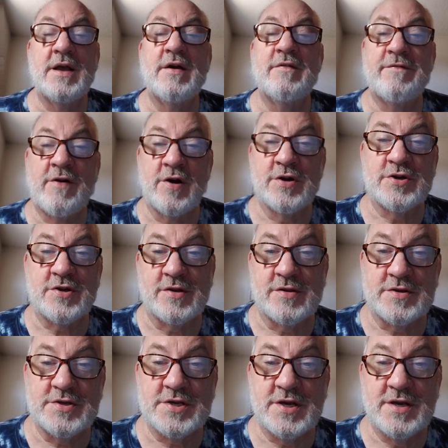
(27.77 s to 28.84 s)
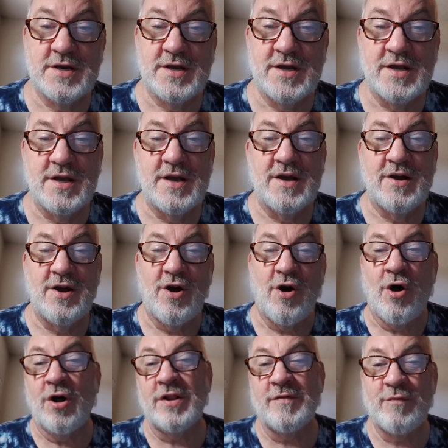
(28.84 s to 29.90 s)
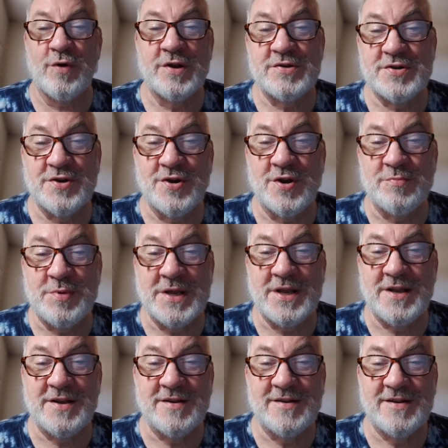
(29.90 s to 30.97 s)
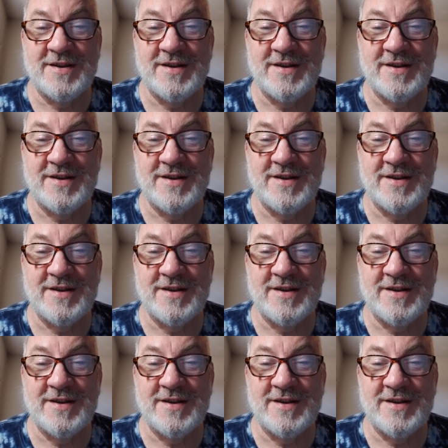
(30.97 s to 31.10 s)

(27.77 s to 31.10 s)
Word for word: functions all of which could be